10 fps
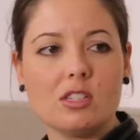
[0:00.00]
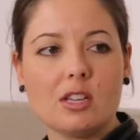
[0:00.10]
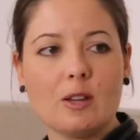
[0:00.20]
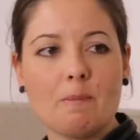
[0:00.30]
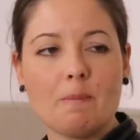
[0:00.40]

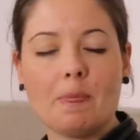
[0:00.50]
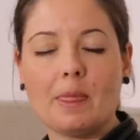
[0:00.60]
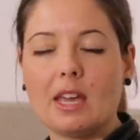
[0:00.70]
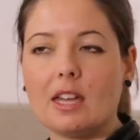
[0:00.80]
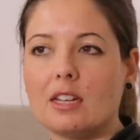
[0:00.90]
Um,
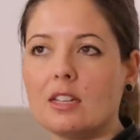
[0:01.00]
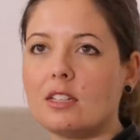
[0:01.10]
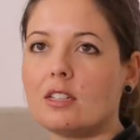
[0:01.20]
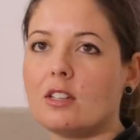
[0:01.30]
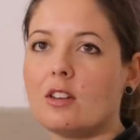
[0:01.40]

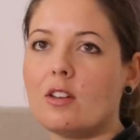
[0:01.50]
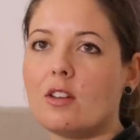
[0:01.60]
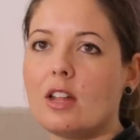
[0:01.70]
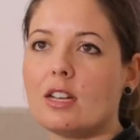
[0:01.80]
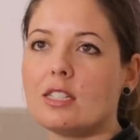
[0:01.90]
and
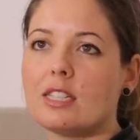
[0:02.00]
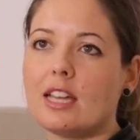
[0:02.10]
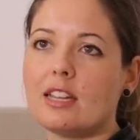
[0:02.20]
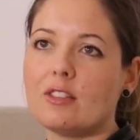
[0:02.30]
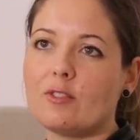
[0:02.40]

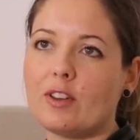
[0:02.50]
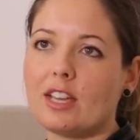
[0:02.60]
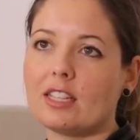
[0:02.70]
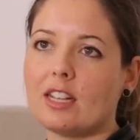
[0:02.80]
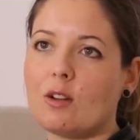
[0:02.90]
understanding the
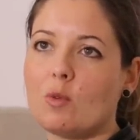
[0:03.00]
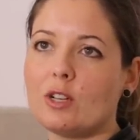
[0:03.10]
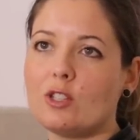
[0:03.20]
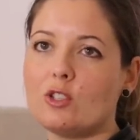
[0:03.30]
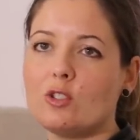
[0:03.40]
fact that I
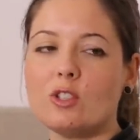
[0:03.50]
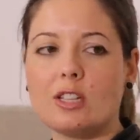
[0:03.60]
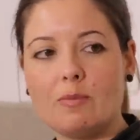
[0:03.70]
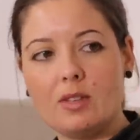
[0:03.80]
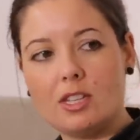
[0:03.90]
wanted to do
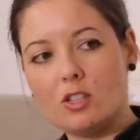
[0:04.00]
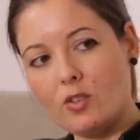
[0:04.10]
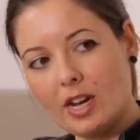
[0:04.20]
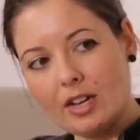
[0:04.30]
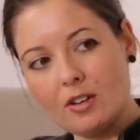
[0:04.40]
something that's
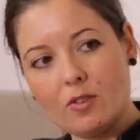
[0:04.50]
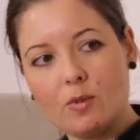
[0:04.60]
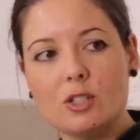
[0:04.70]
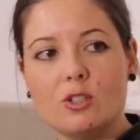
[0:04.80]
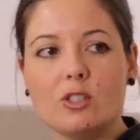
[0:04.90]
creative, I
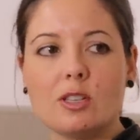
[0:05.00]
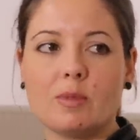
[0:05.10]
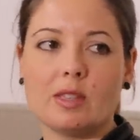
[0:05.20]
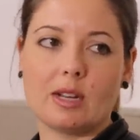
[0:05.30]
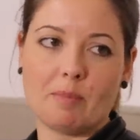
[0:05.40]
wanted to do
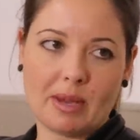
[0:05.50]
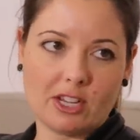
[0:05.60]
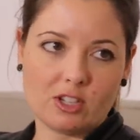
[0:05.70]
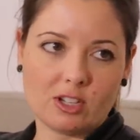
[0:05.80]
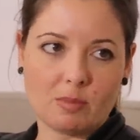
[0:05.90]
something that I'm
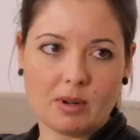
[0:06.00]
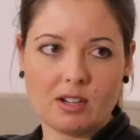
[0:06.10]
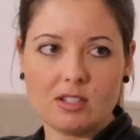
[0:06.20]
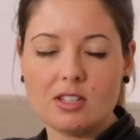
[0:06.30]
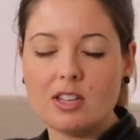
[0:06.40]
passionate
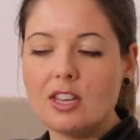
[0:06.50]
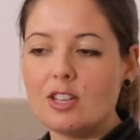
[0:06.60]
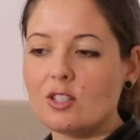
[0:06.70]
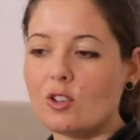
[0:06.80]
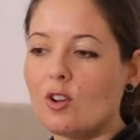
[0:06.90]
about.
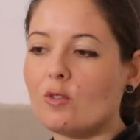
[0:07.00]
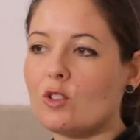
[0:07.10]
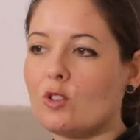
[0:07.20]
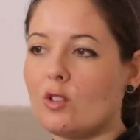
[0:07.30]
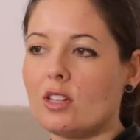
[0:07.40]
So after
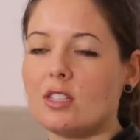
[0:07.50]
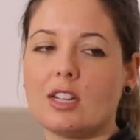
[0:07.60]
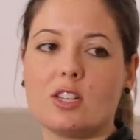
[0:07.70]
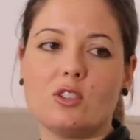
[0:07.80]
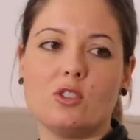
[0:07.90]
school, I
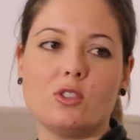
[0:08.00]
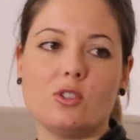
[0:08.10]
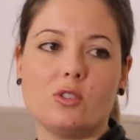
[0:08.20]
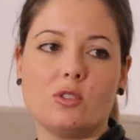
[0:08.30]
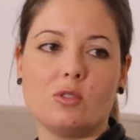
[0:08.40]
decided to
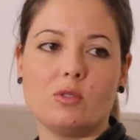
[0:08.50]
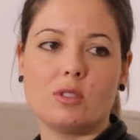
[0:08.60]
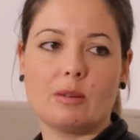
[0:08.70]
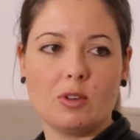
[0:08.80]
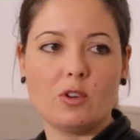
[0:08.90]
do
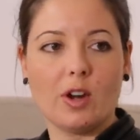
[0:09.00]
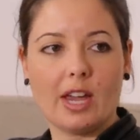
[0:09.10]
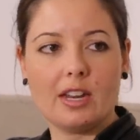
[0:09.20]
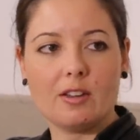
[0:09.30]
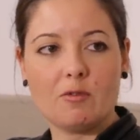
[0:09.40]
something
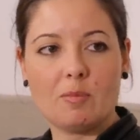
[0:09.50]
creative.